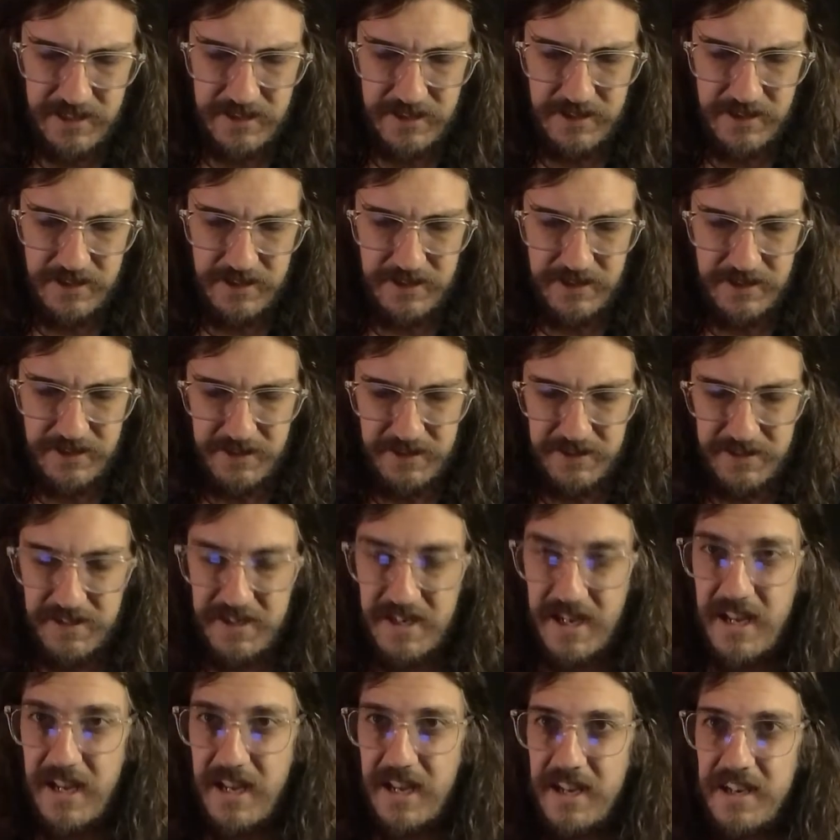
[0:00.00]
oh
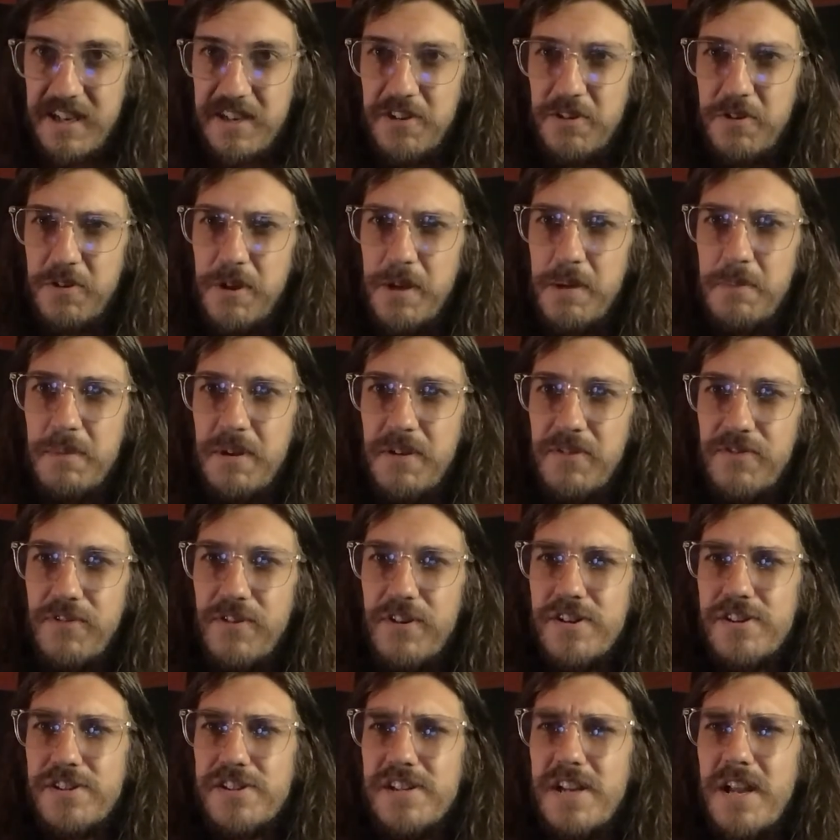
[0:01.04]
dang, you hit me
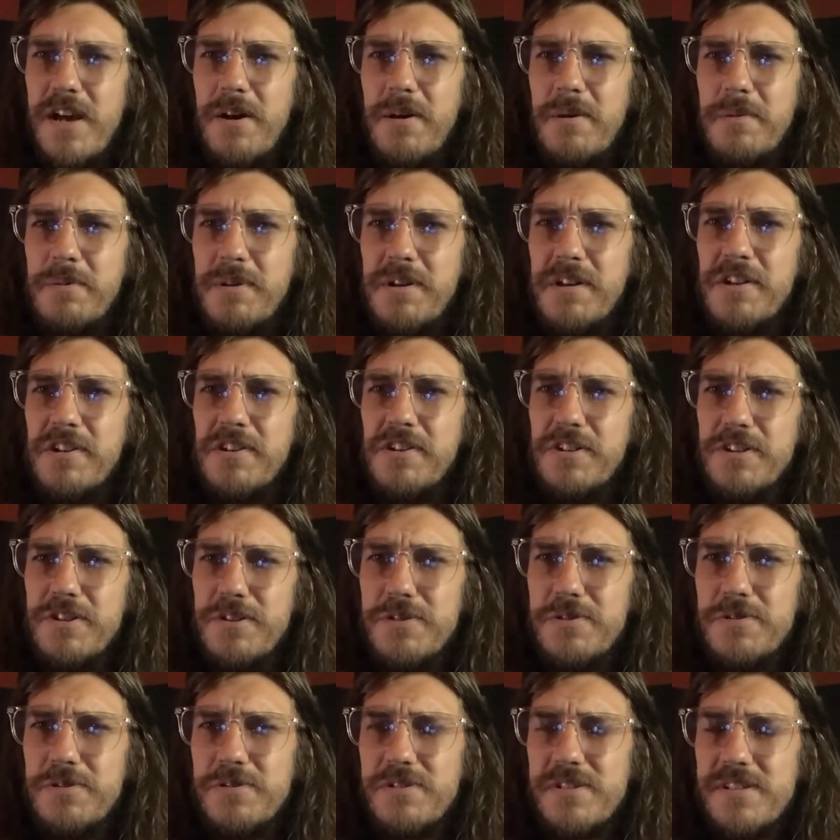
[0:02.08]
first, now I'm gonna
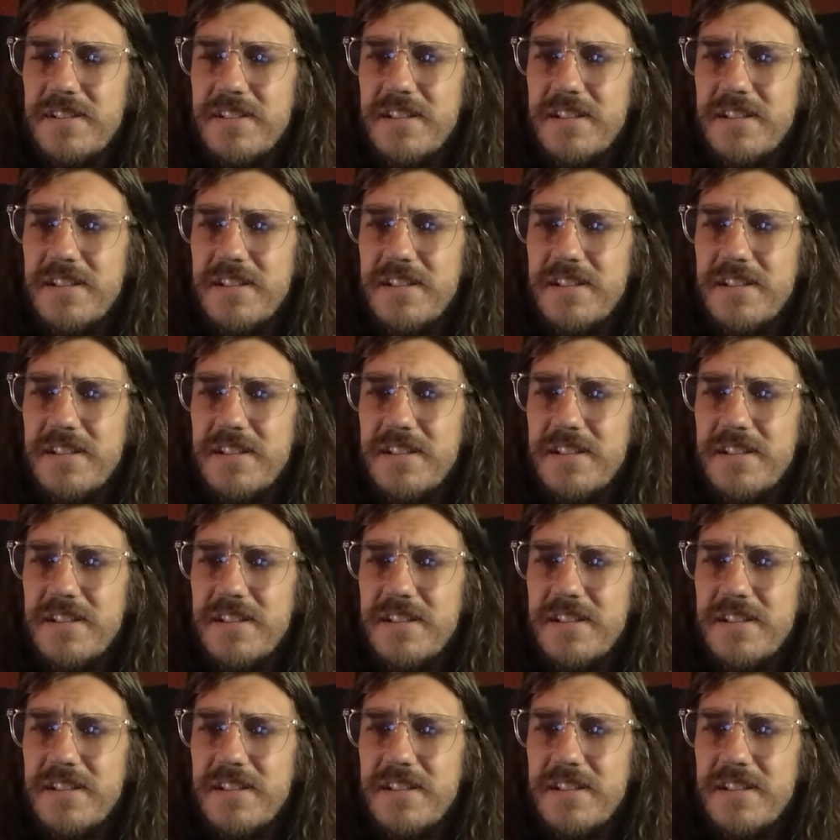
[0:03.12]
lose.